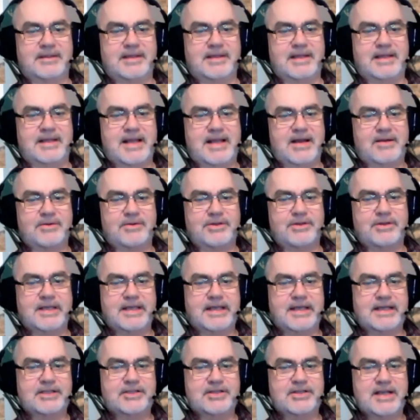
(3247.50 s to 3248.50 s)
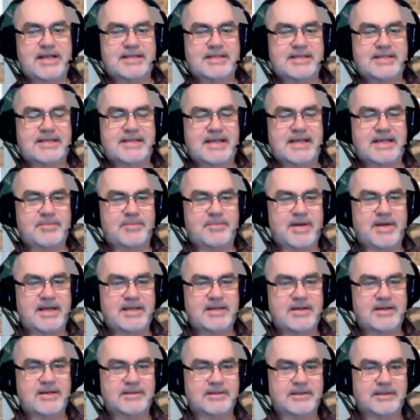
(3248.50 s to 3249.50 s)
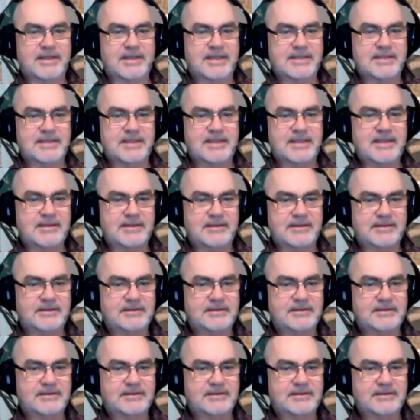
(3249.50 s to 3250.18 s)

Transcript: And now you get a chance to say goodbye, Dr. Lesley.